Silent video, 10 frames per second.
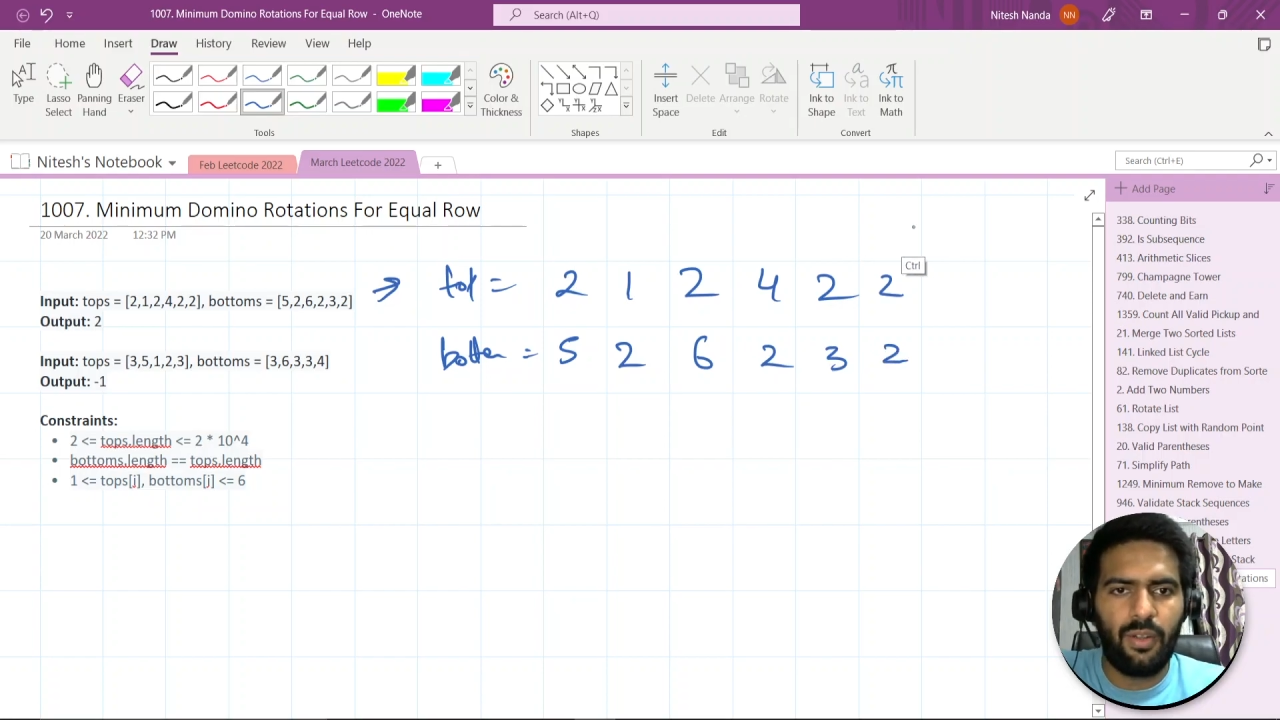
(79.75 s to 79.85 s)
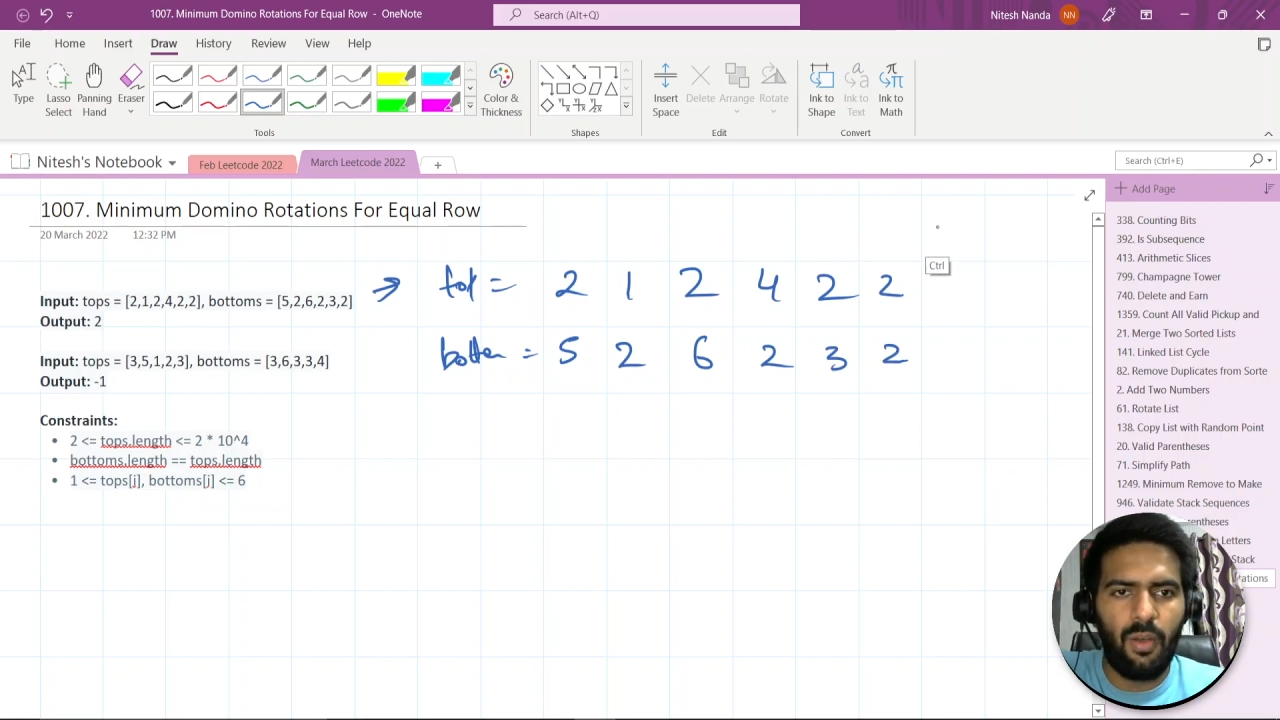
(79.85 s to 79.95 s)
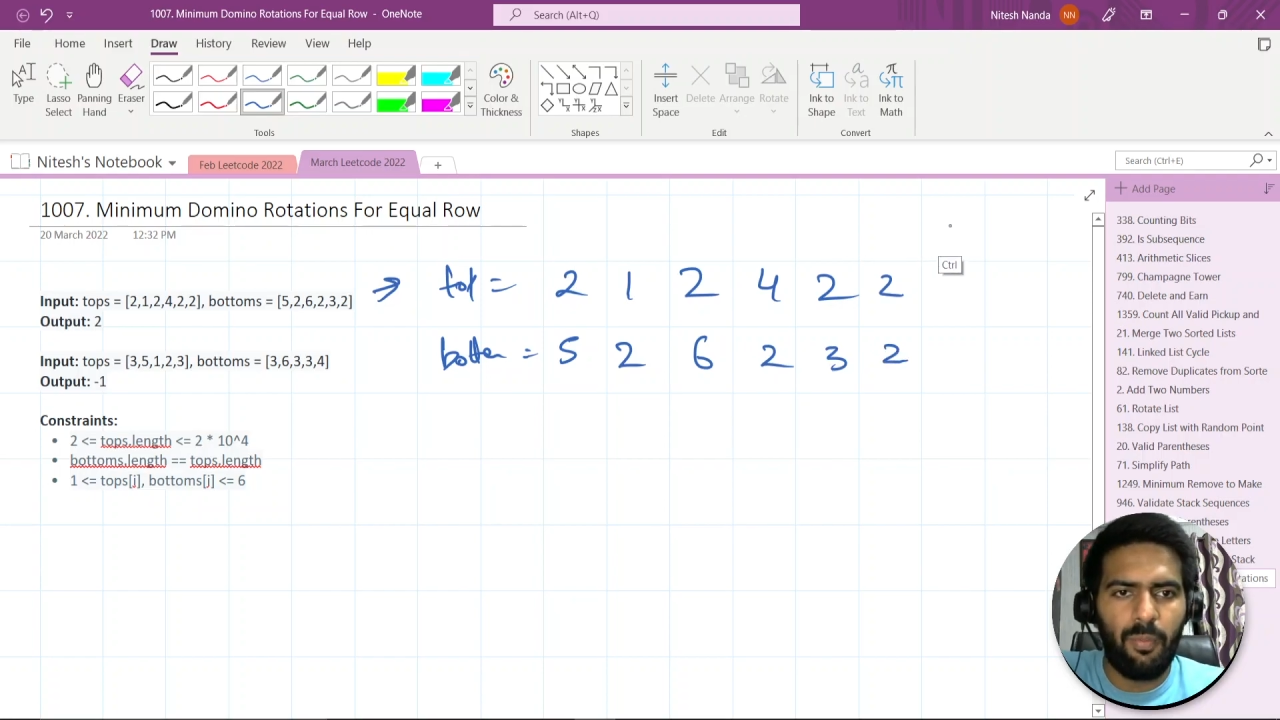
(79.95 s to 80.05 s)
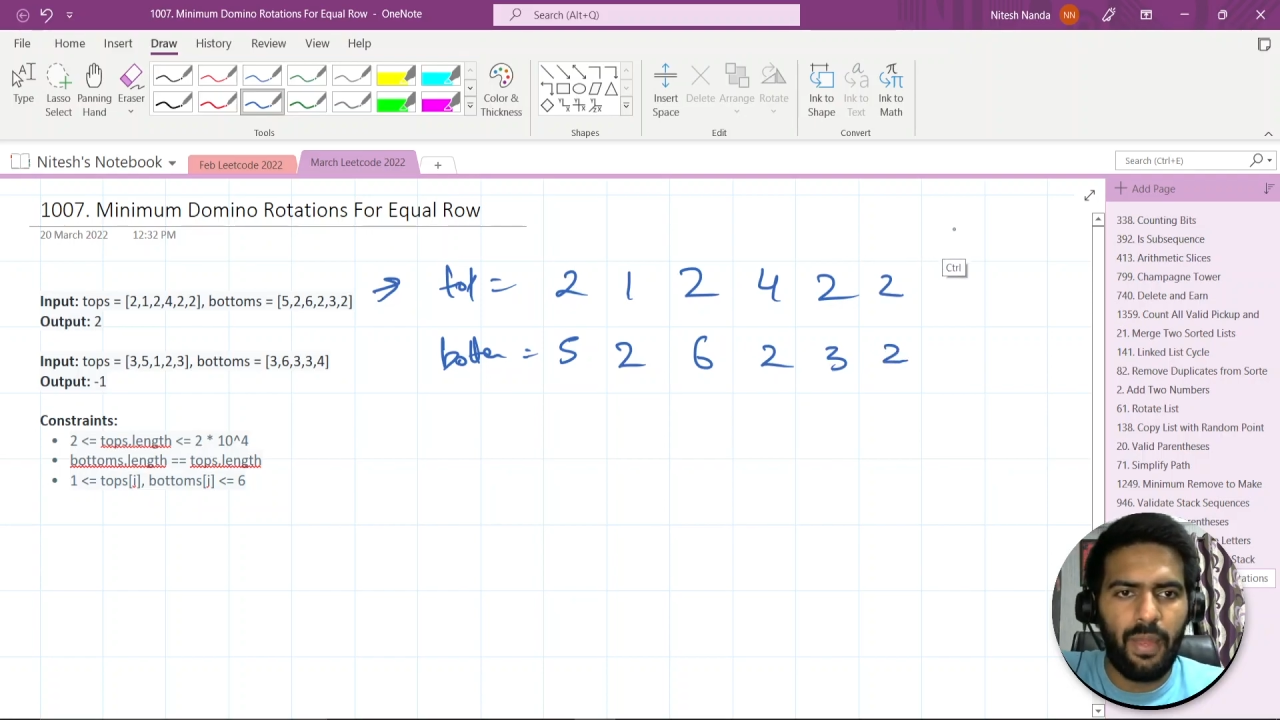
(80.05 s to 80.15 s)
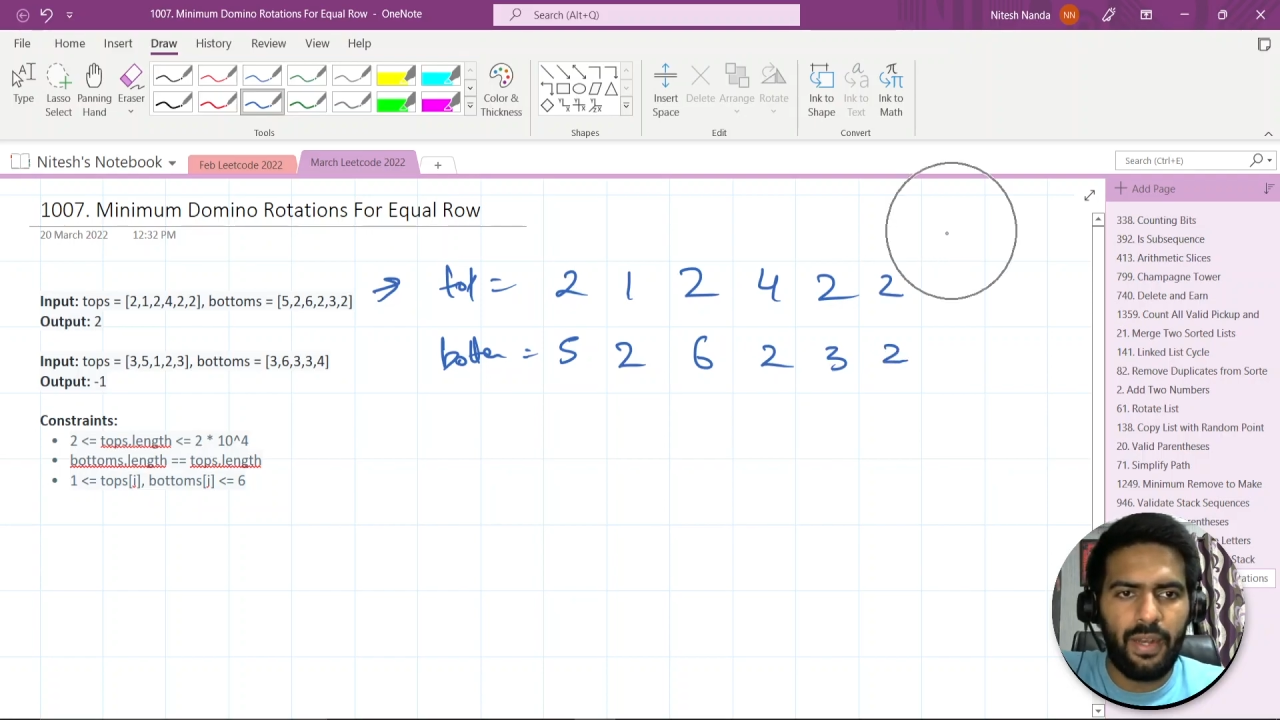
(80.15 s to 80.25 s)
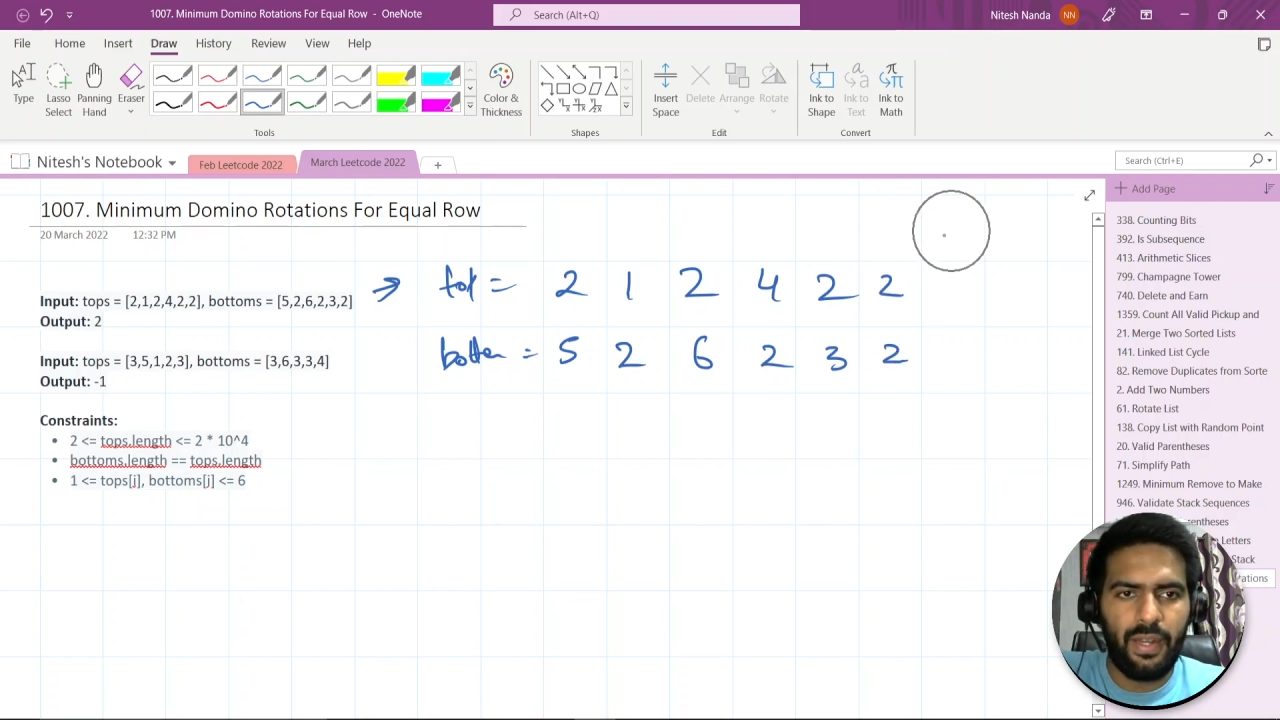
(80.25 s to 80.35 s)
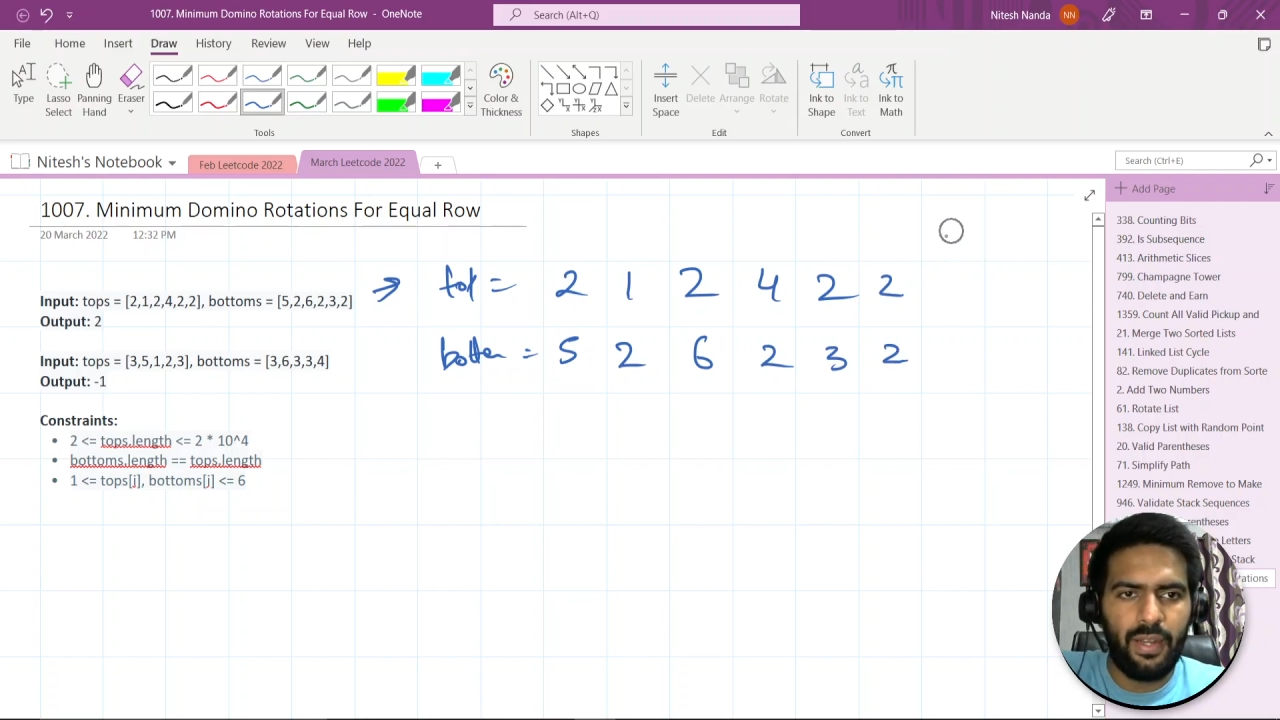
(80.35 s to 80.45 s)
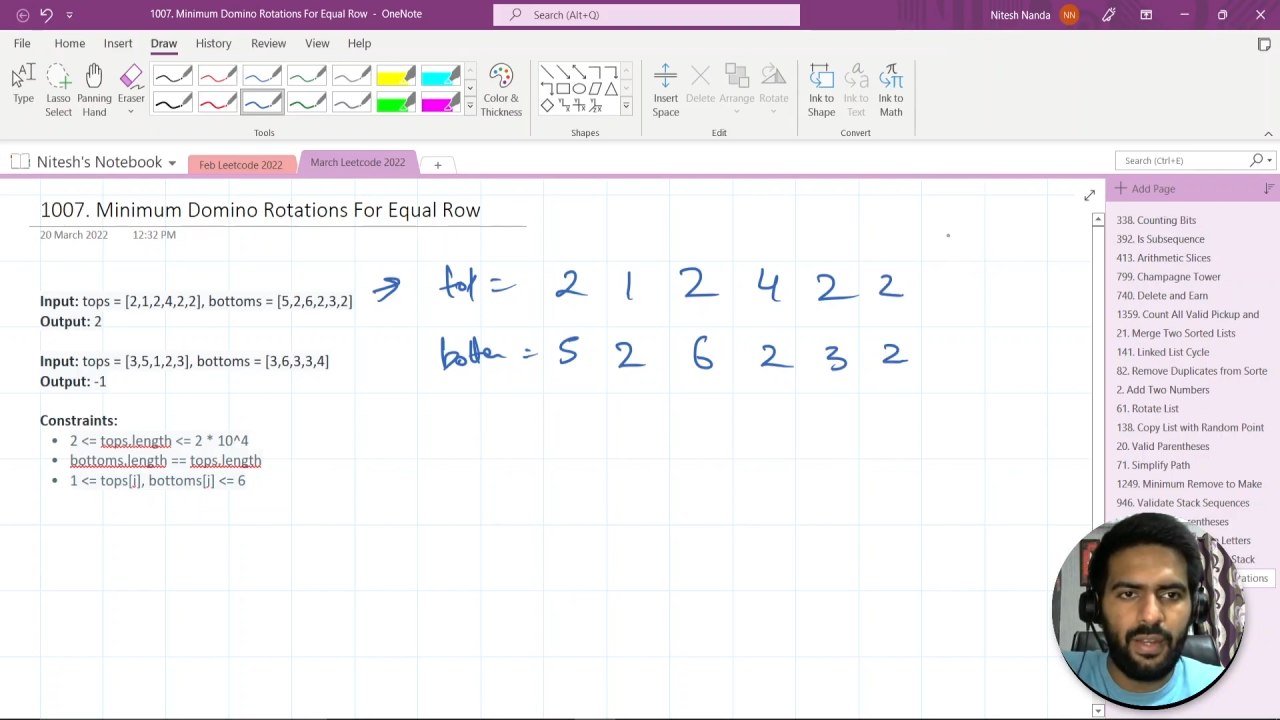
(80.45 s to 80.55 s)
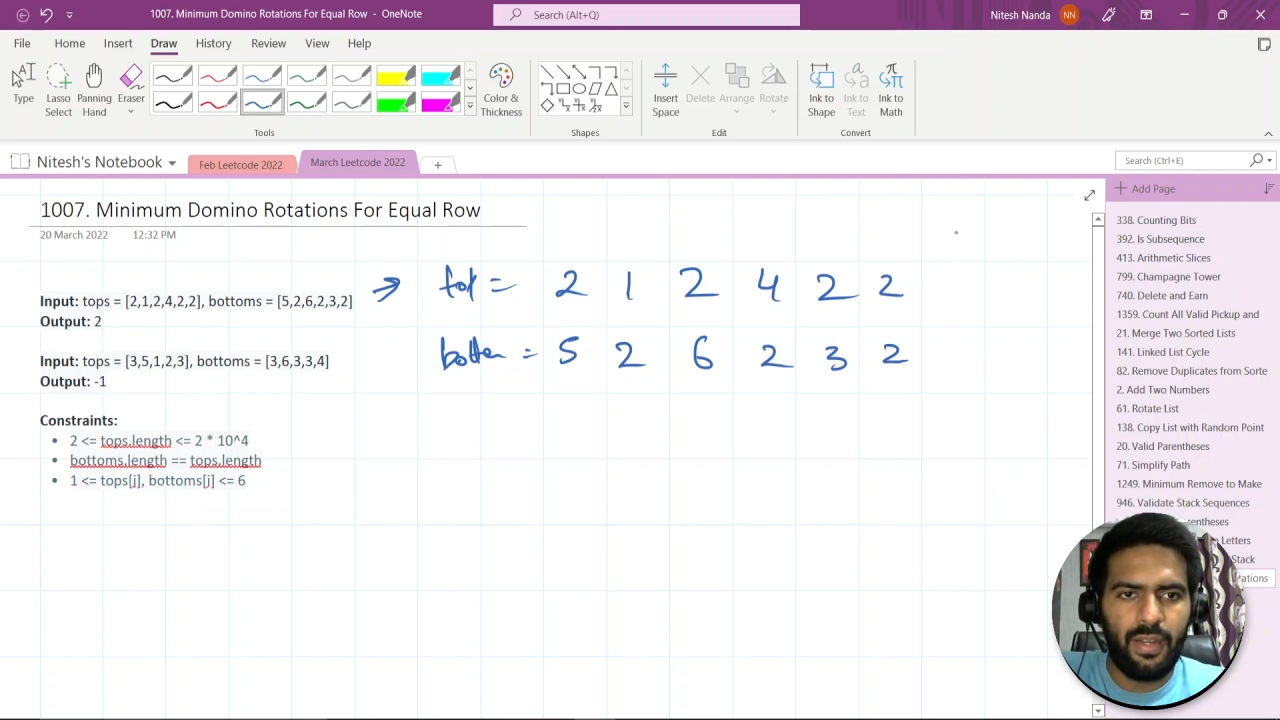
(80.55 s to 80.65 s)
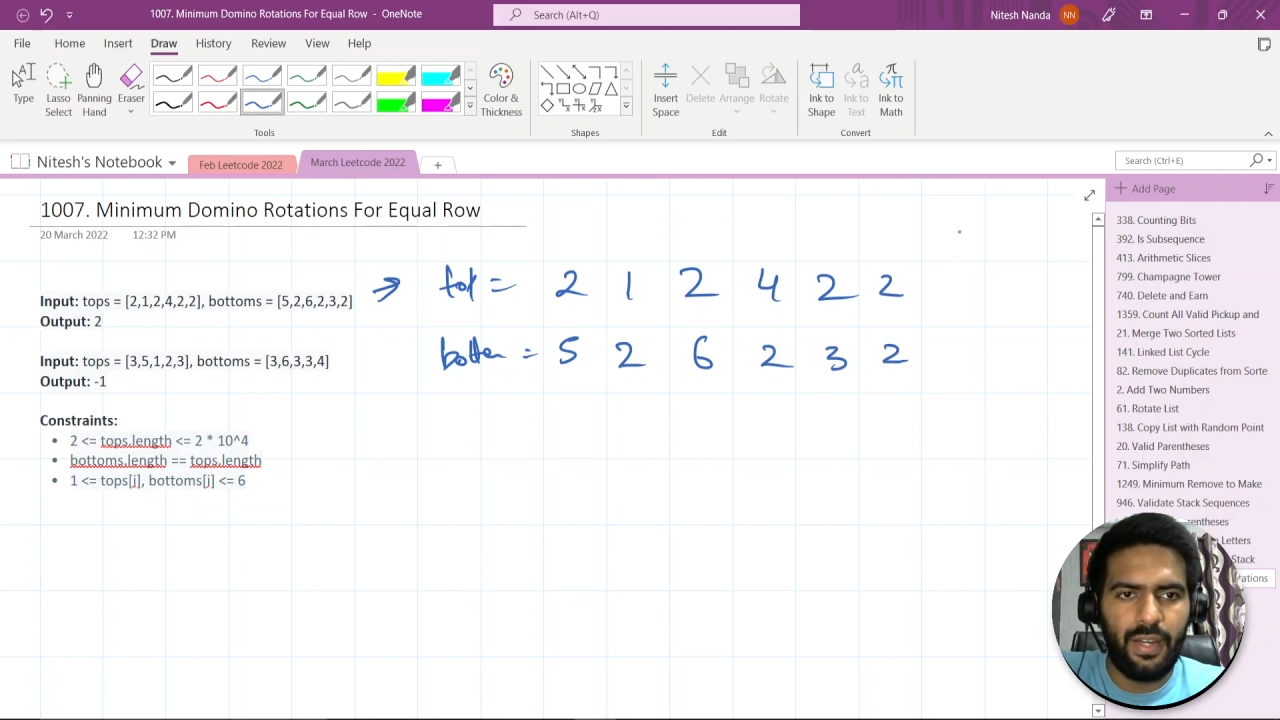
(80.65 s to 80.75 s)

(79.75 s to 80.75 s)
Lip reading: top array